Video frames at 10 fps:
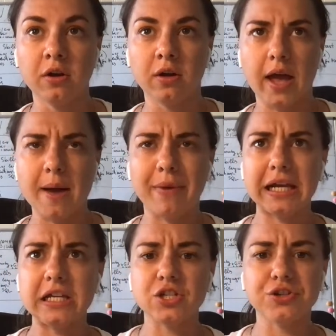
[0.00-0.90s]
am I
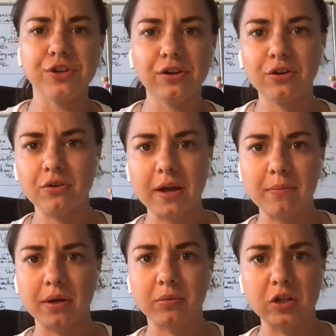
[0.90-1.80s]
engineer or am
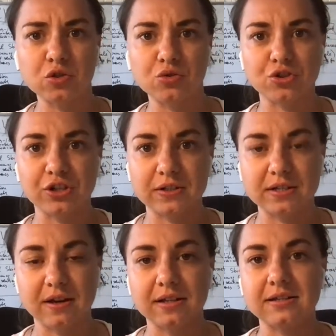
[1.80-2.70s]
I in social
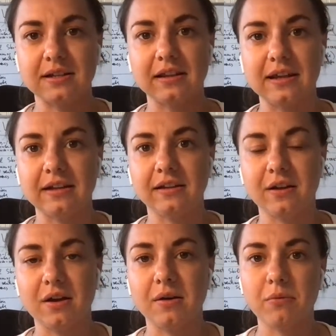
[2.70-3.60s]
science? And then
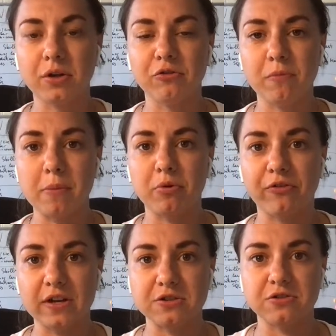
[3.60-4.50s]
one of my
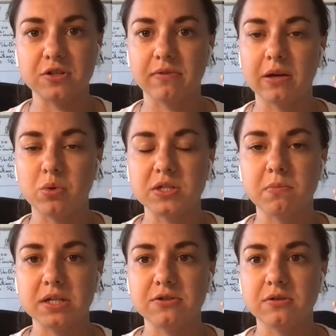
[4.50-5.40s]
professors, when I was
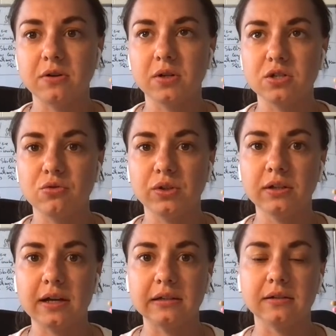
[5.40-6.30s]
master student,
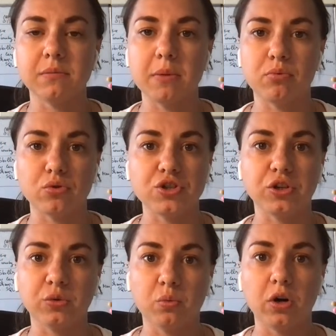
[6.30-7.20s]
I did my project
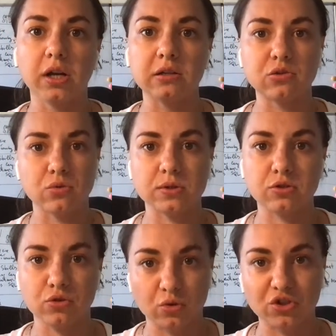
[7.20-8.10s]
work in
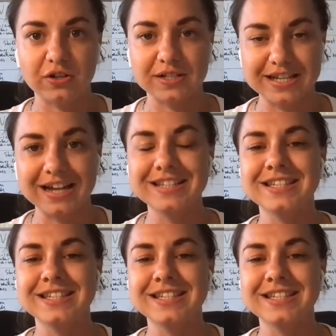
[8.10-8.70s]
social science,